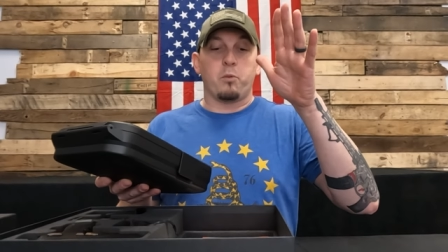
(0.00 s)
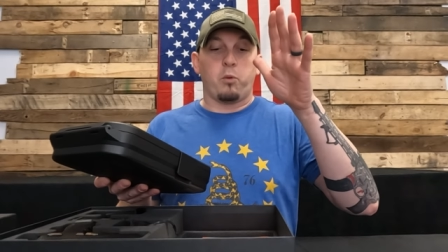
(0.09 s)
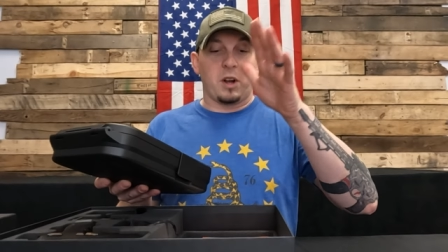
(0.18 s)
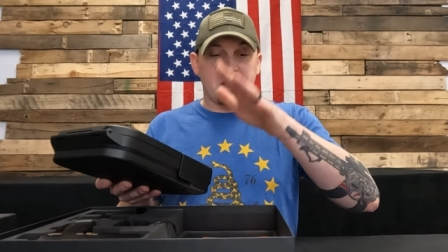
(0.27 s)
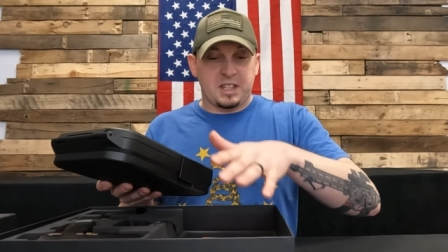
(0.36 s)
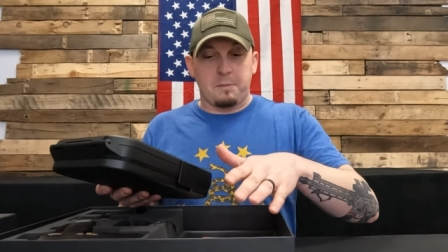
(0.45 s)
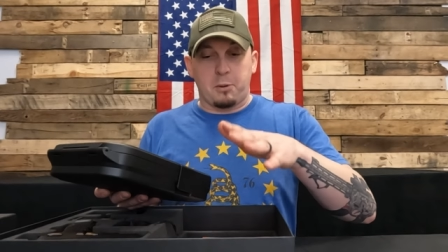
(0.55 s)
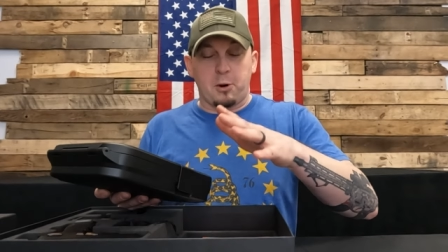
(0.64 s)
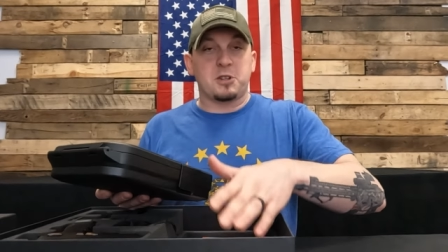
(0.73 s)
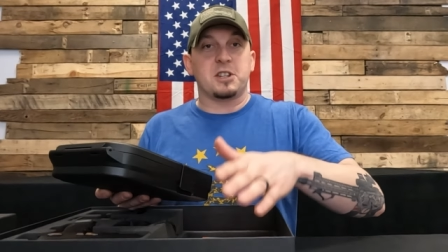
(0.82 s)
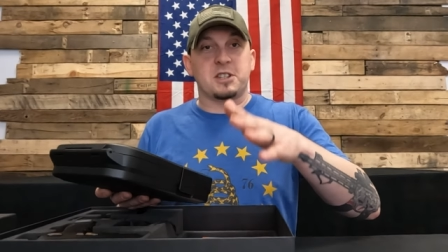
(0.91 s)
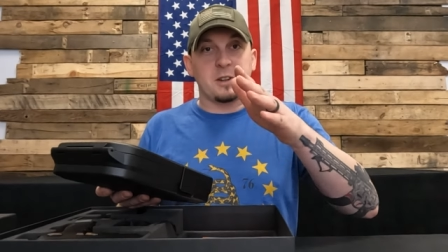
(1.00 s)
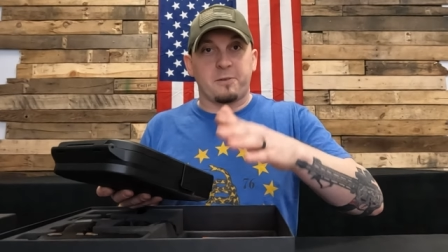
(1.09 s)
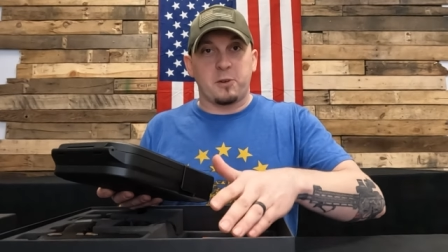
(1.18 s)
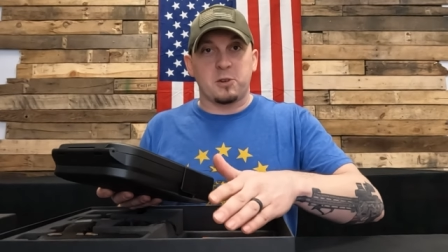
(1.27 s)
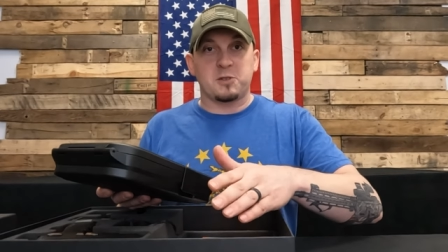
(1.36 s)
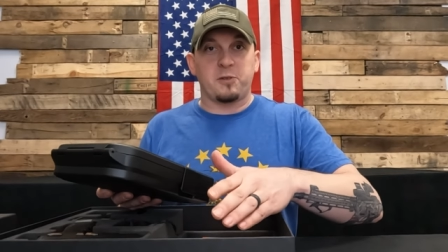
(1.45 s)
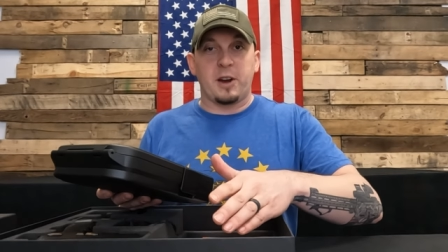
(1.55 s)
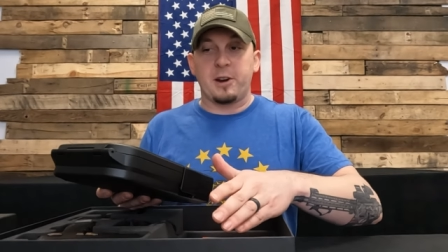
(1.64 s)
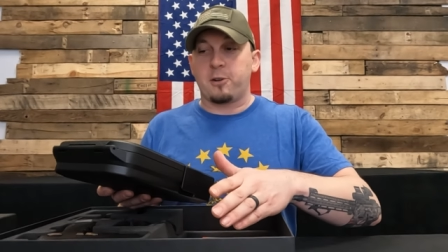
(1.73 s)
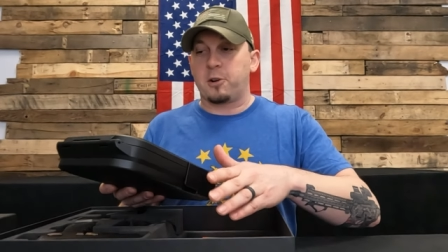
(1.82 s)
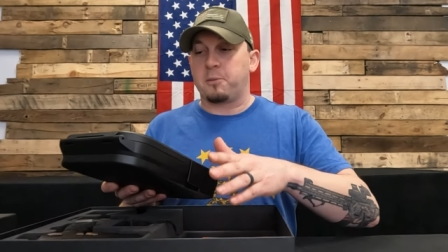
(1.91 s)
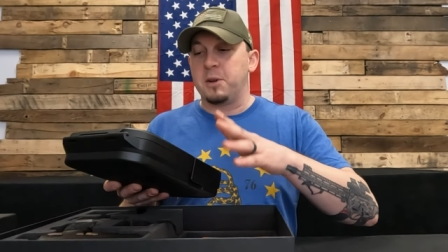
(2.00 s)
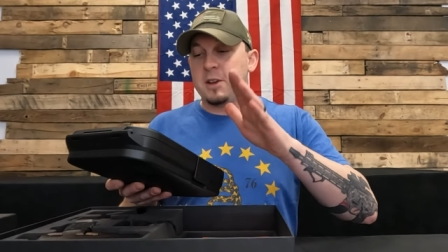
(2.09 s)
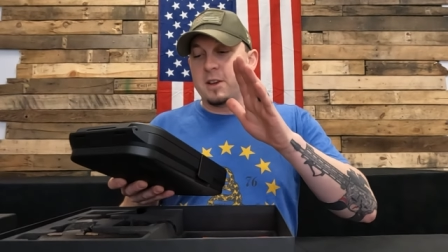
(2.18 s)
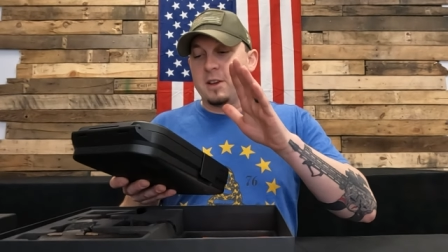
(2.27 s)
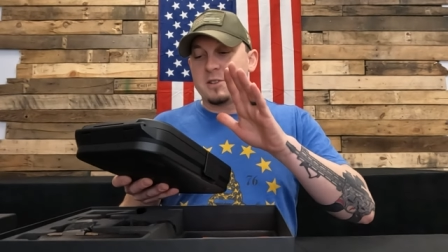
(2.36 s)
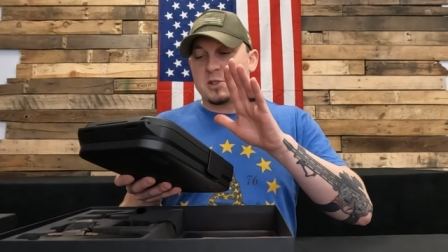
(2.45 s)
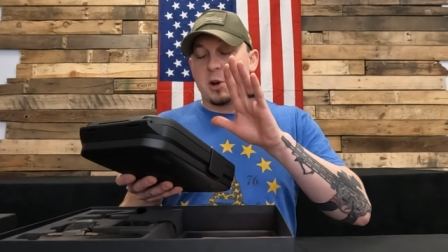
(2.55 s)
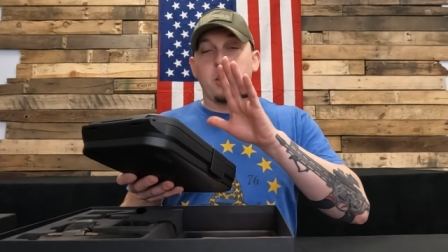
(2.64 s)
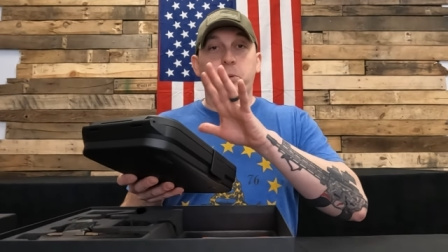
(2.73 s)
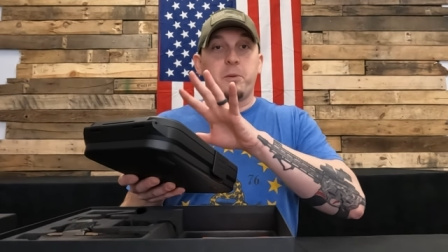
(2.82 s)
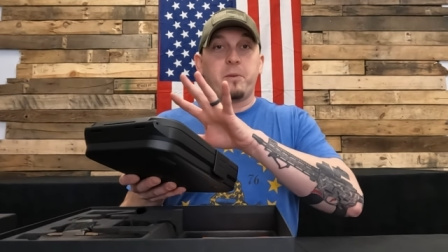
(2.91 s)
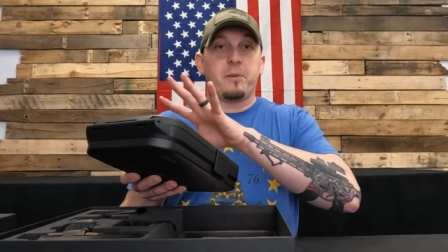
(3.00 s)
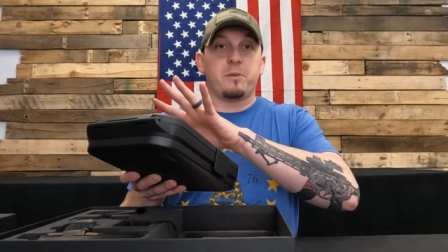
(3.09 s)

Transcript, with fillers: once they purchase their first firearm. So